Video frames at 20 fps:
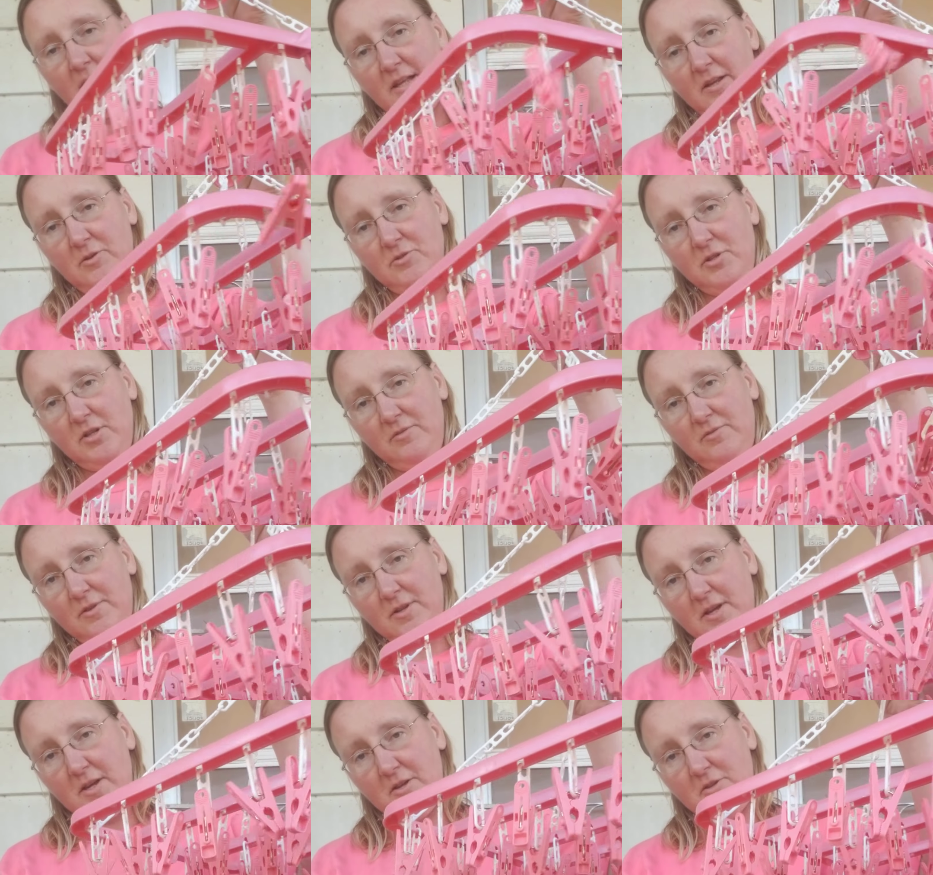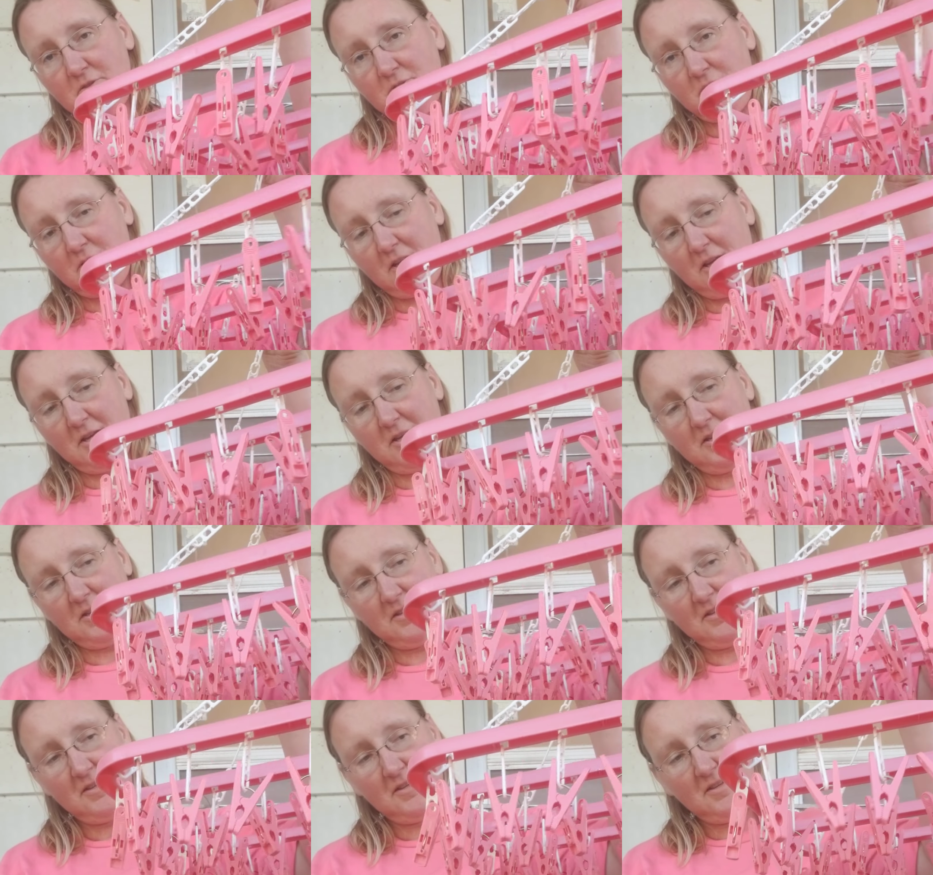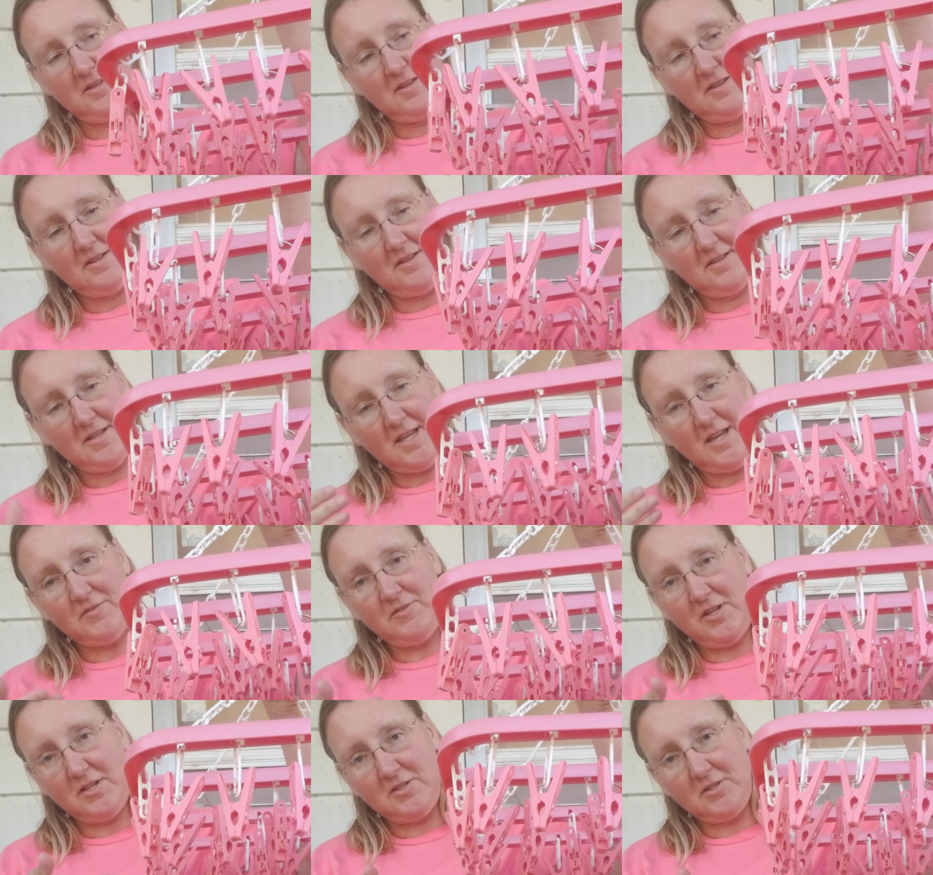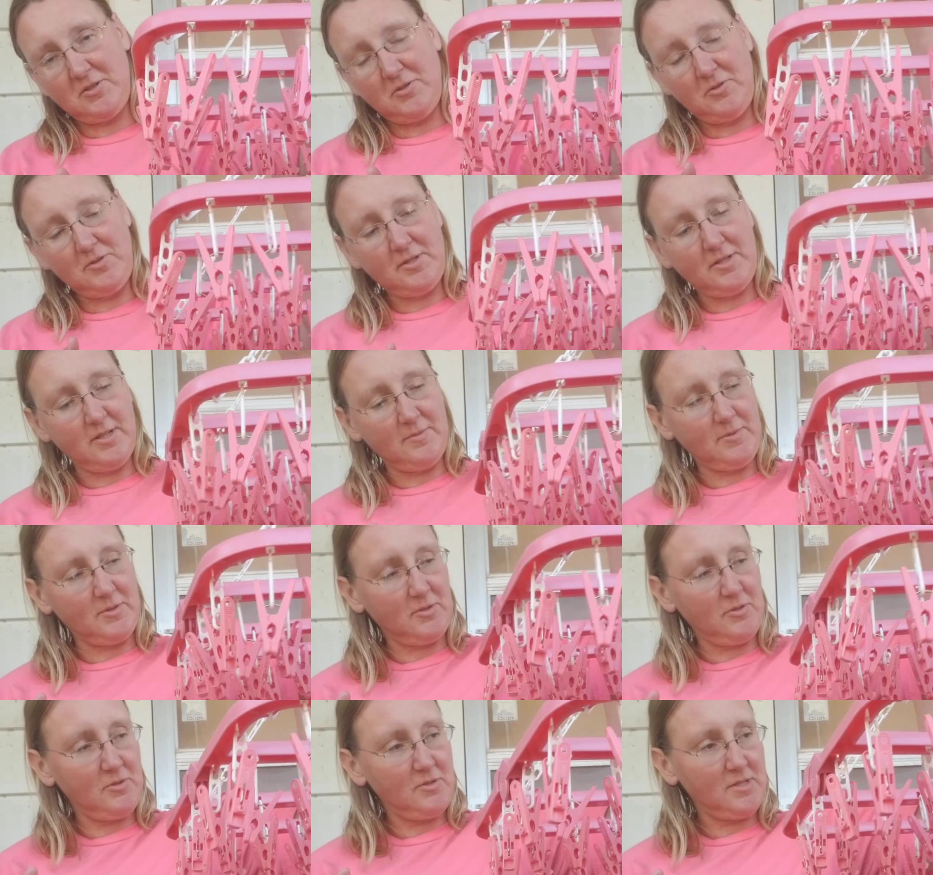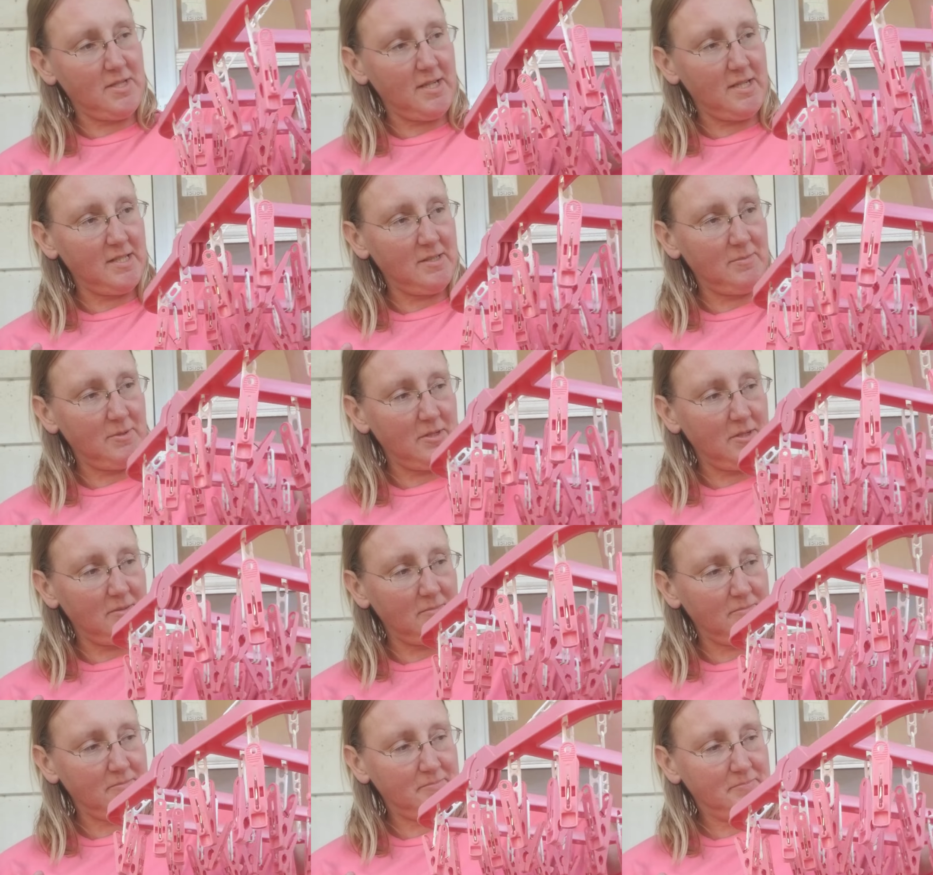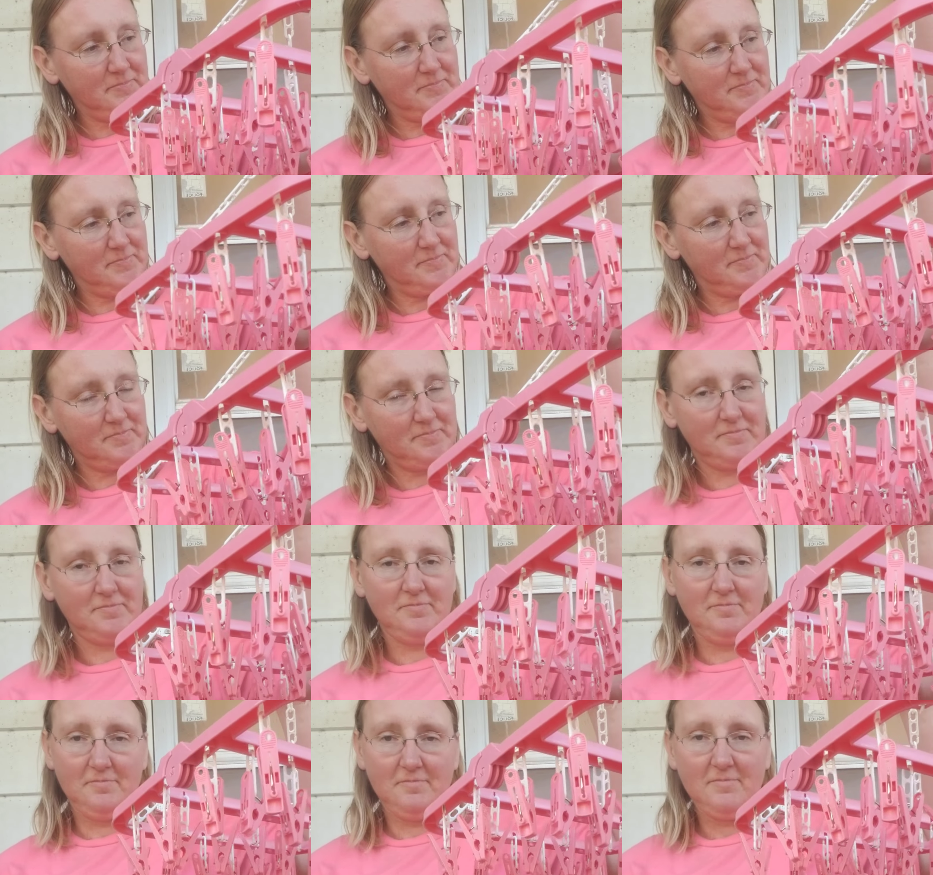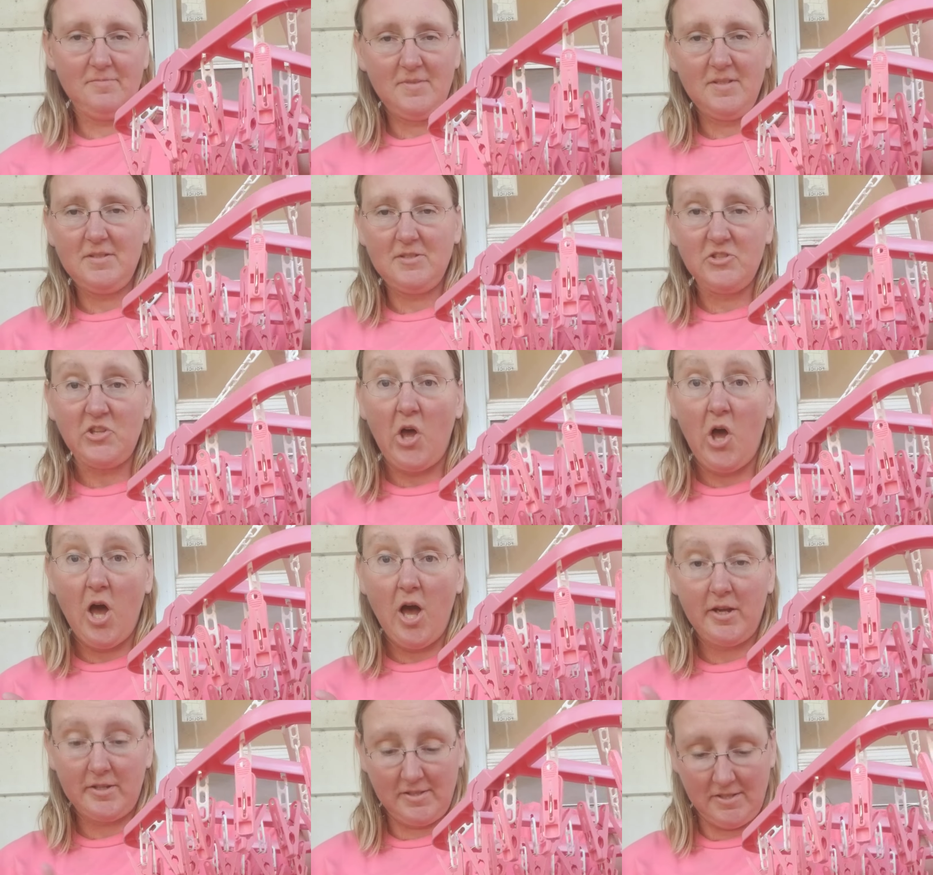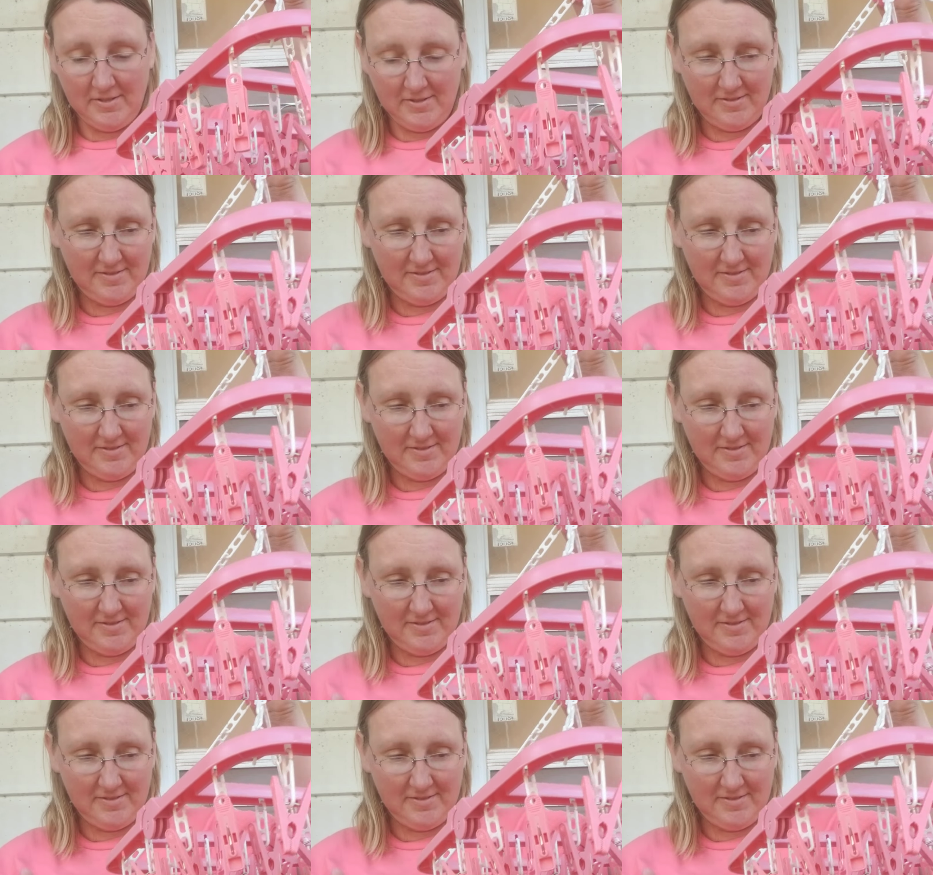I was trying to figure out how to dry. I have tons of clothes clips and clotheslines, but socks.